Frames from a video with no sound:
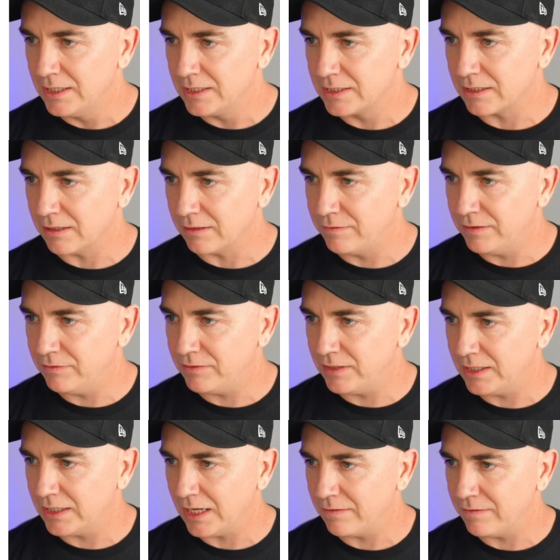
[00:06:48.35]
it's going
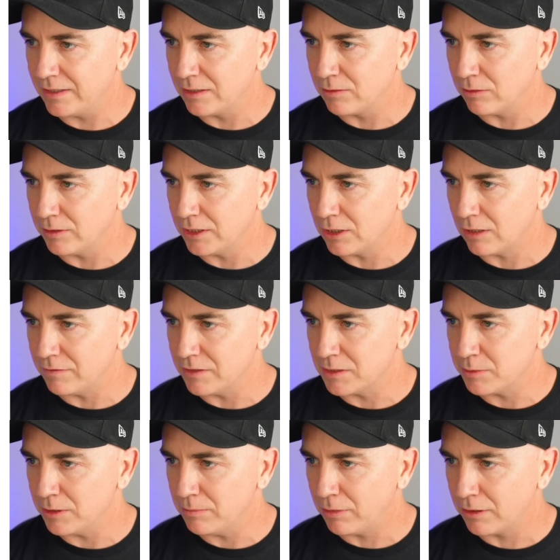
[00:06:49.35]
15 cafe quality
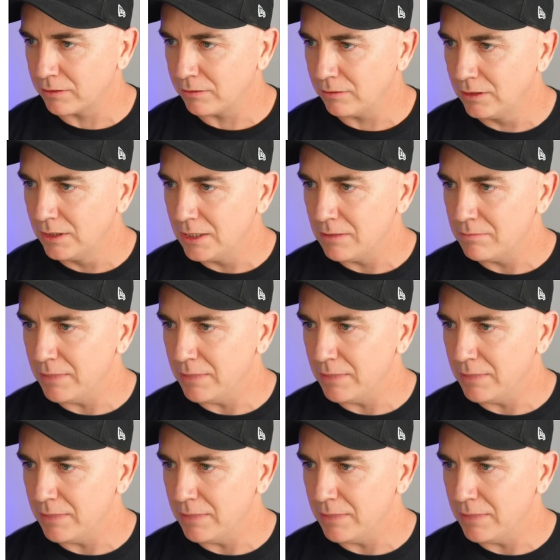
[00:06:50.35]
coffees per bottle,